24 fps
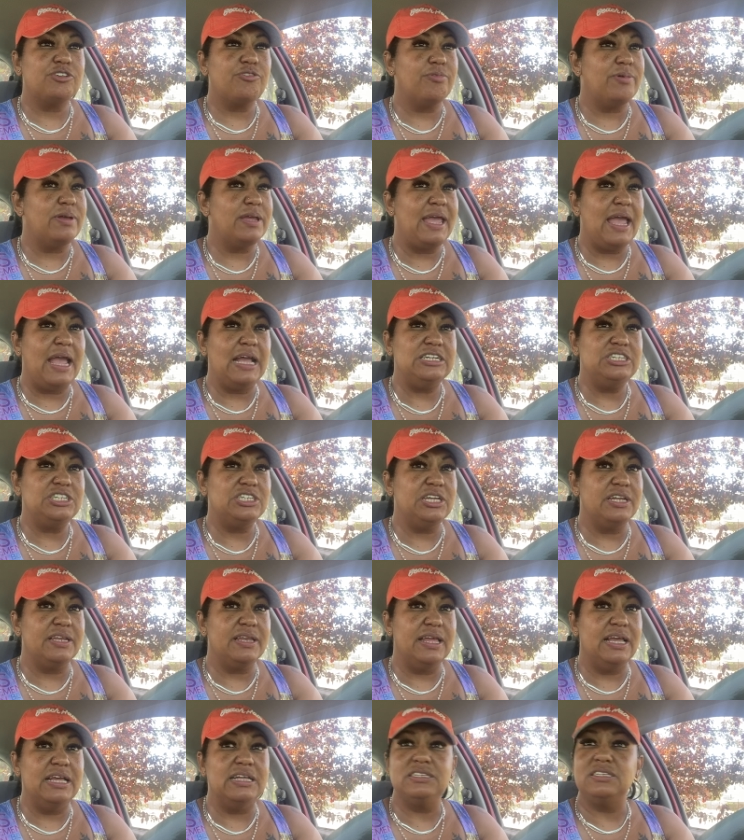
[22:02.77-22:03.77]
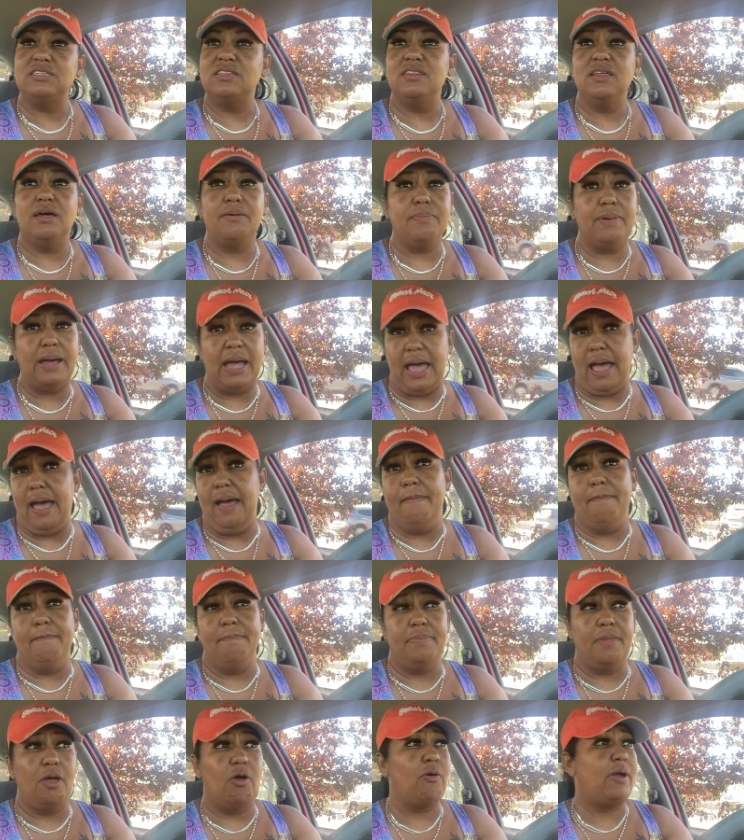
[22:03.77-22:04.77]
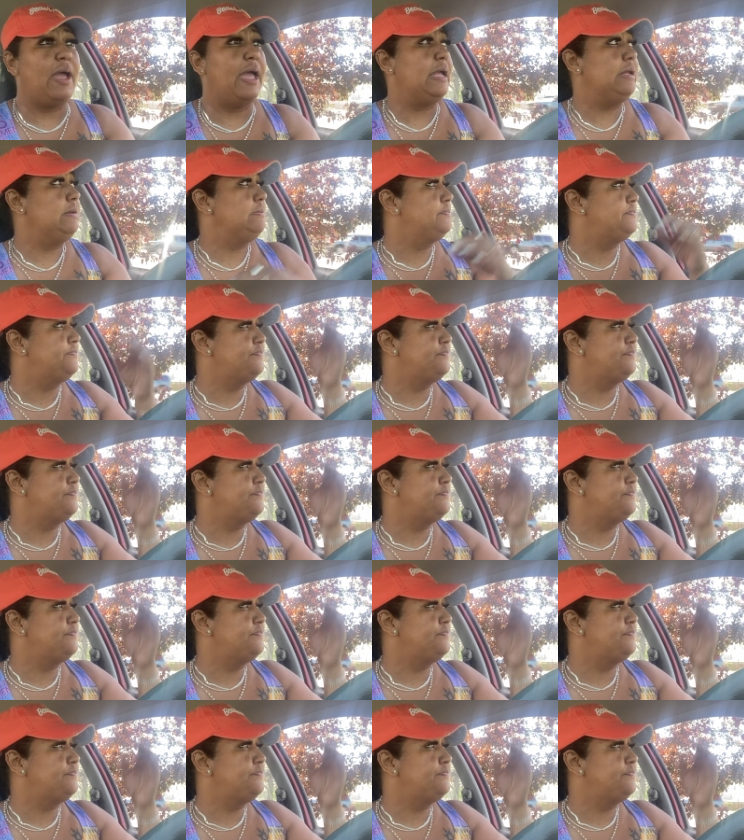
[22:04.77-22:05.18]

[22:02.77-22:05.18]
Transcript: creation is the bomb, okay?